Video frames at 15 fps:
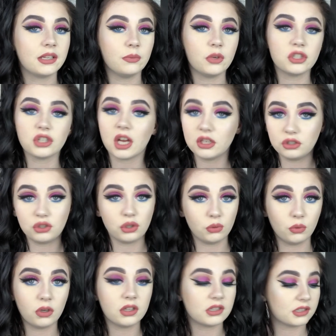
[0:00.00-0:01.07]
which I
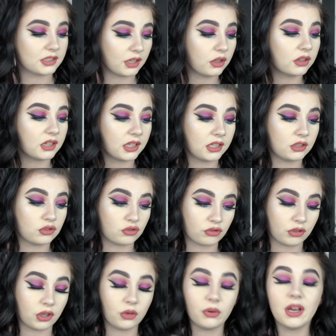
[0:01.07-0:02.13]
do still think is
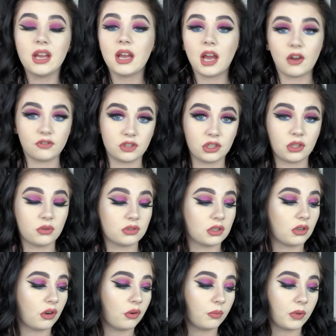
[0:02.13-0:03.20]
true after using it
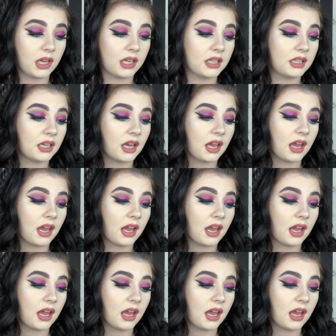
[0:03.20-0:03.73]
all week.